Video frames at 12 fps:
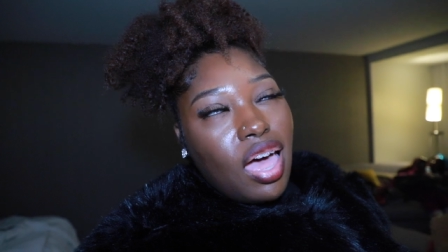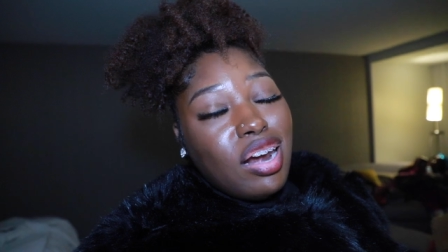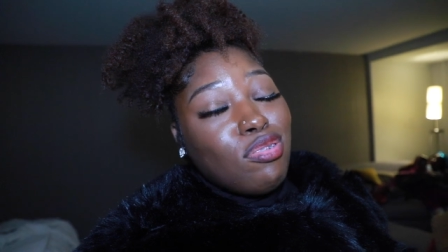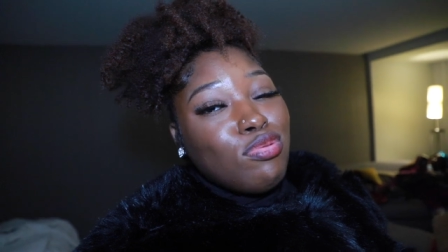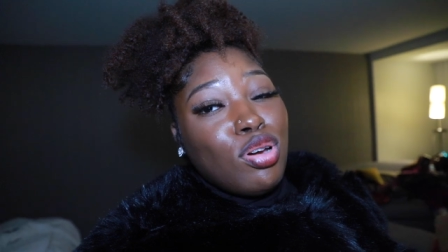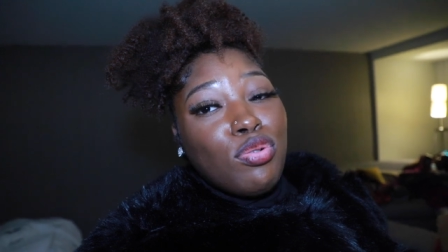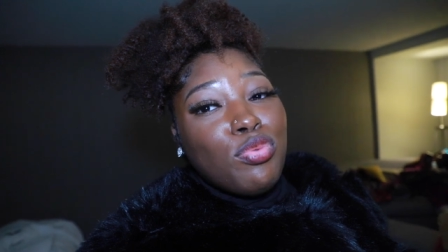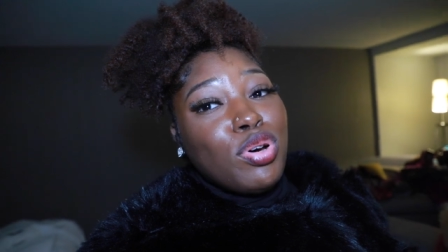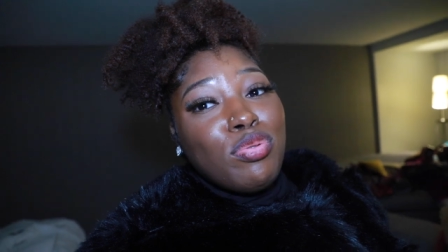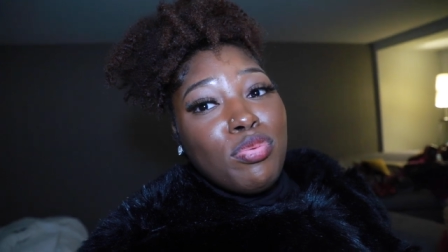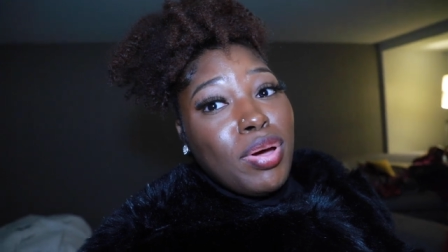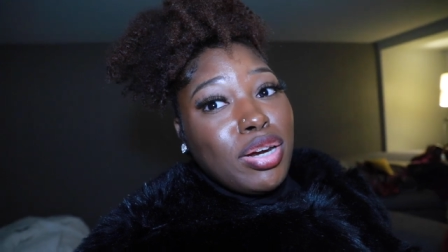I don't know
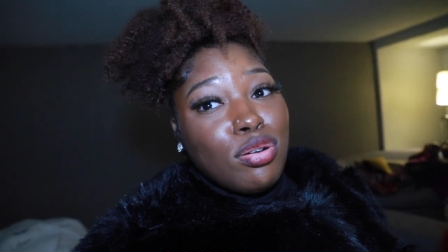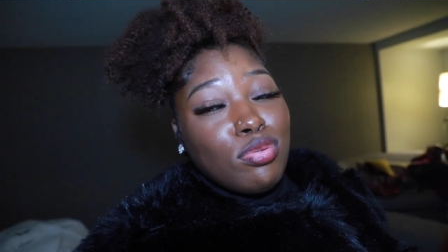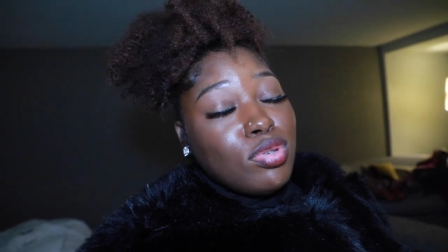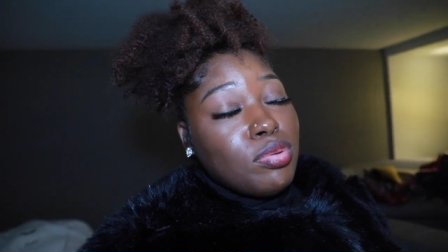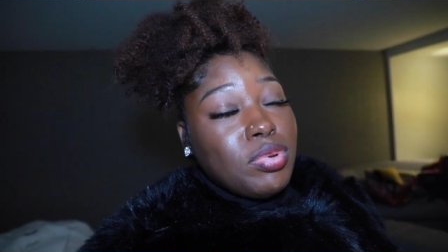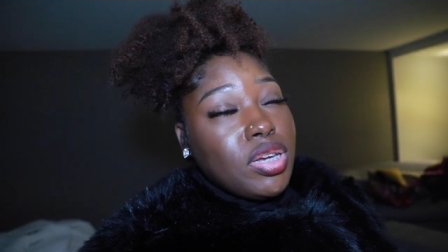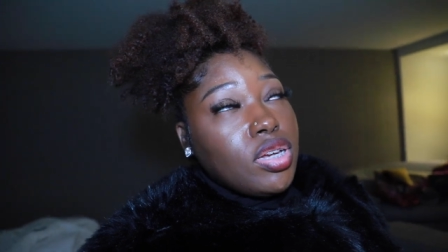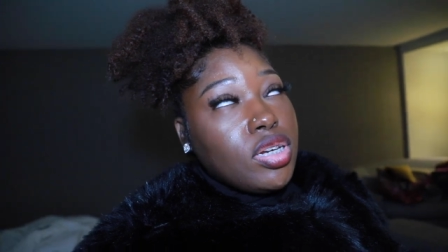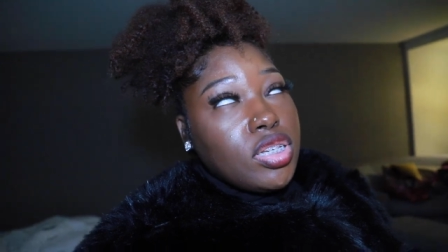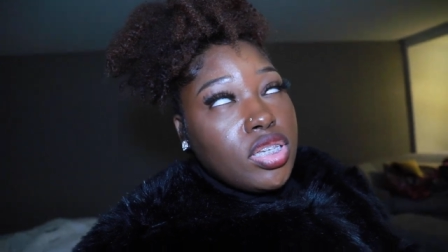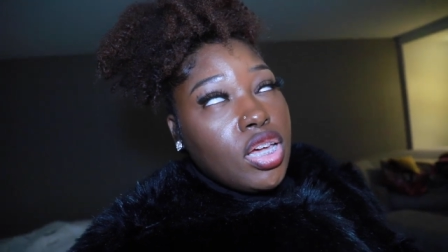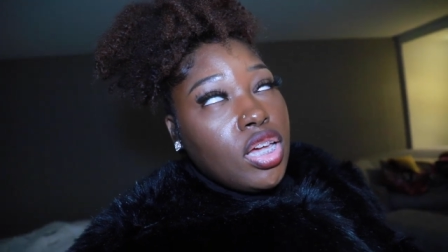what we about to do, to be
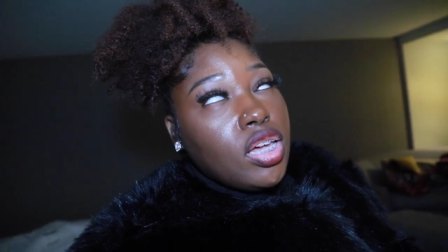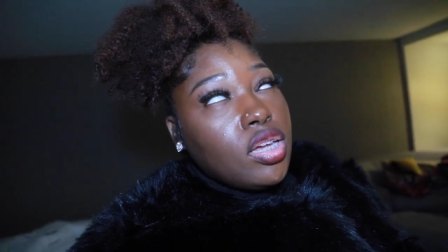honest.